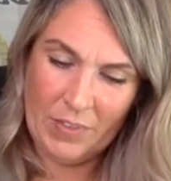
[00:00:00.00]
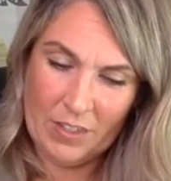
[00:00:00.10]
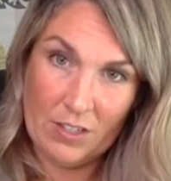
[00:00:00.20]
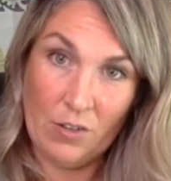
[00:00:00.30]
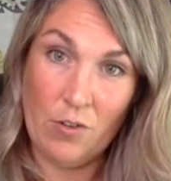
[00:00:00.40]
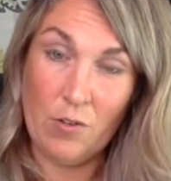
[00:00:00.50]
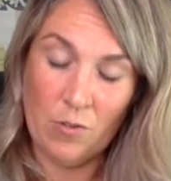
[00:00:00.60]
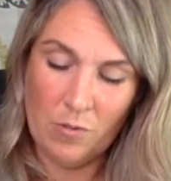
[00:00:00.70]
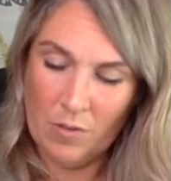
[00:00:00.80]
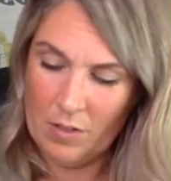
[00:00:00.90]

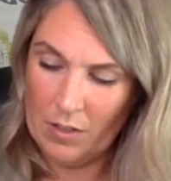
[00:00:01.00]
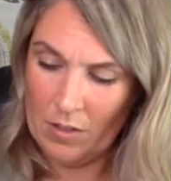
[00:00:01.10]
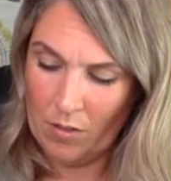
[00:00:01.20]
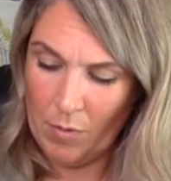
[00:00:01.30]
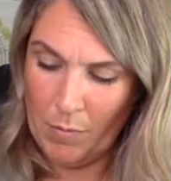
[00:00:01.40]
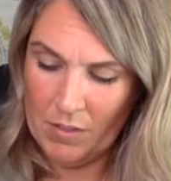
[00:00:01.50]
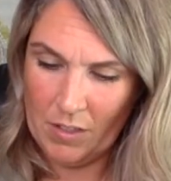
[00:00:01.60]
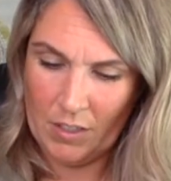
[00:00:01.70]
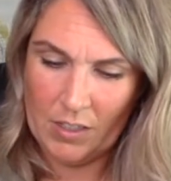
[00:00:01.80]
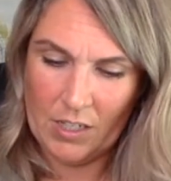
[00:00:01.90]
So there might be
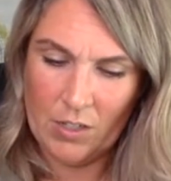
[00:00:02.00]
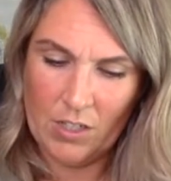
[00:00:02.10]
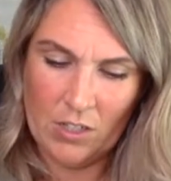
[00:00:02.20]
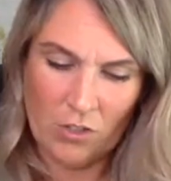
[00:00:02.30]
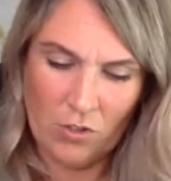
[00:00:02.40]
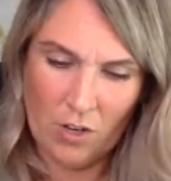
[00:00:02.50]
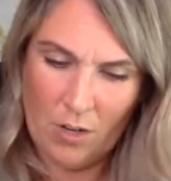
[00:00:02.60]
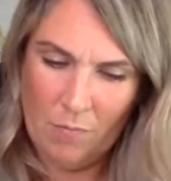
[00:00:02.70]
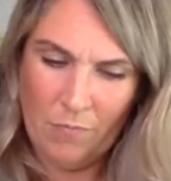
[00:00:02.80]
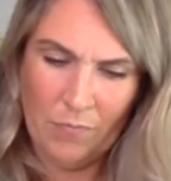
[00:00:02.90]
something that you need to drop.